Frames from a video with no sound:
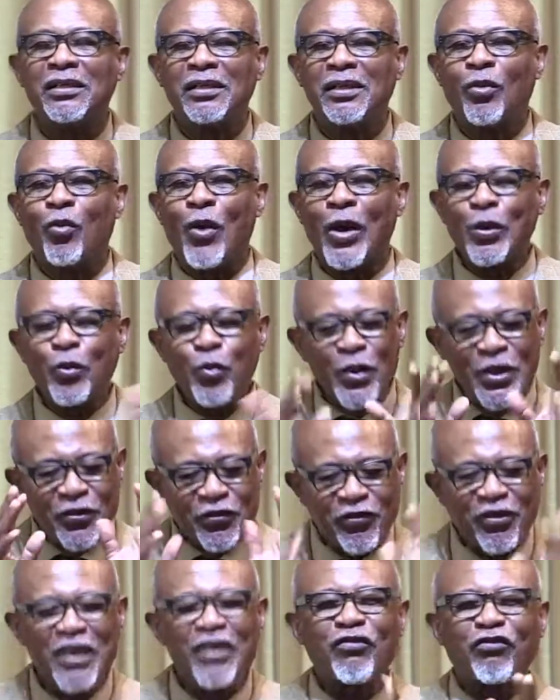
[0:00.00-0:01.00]
When we
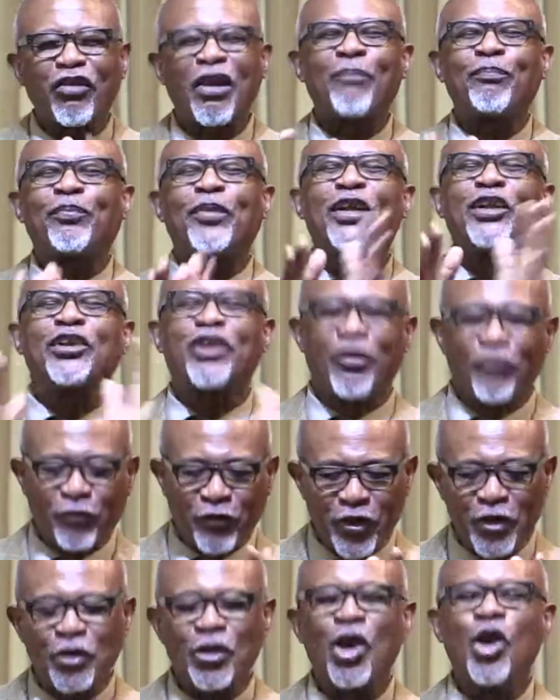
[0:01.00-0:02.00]
see something
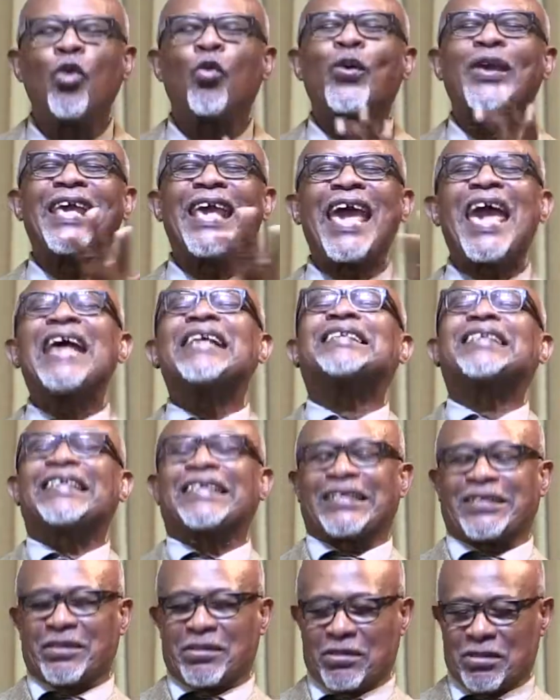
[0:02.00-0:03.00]
different, we hate
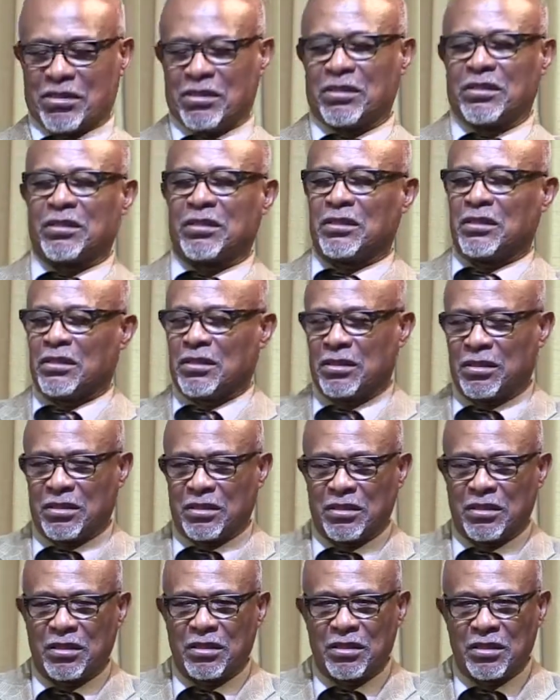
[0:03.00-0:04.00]
it.
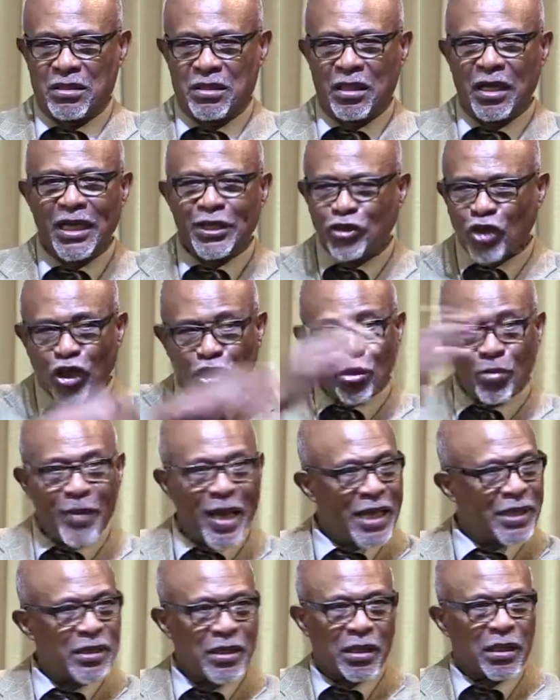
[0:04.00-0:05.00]
It's
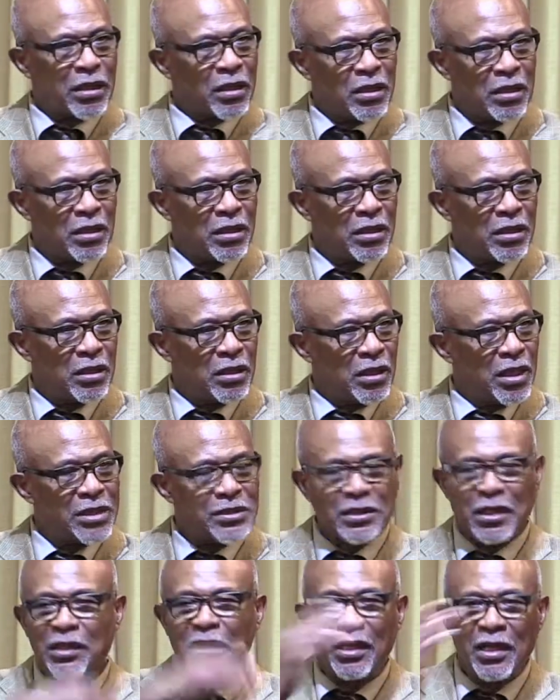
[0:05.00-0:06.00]
automatic.
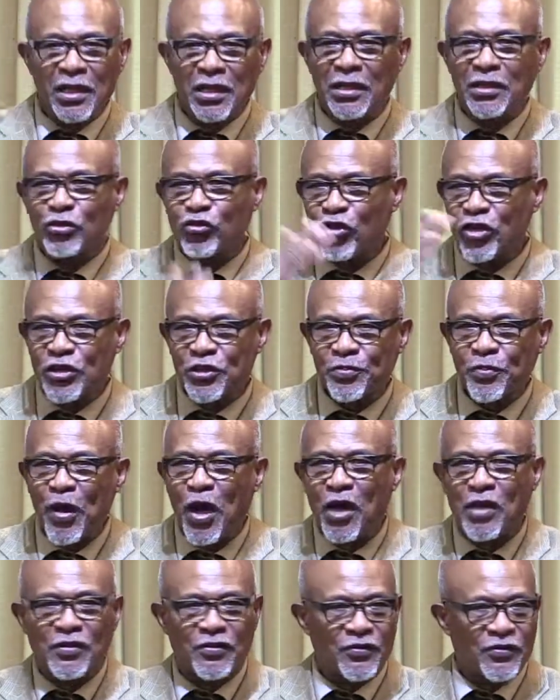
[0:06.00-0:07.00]
It's a learned
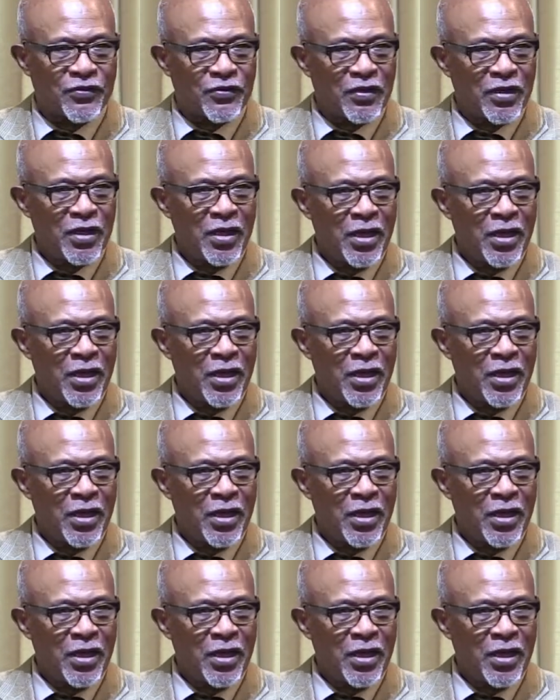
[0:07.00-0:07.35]
response.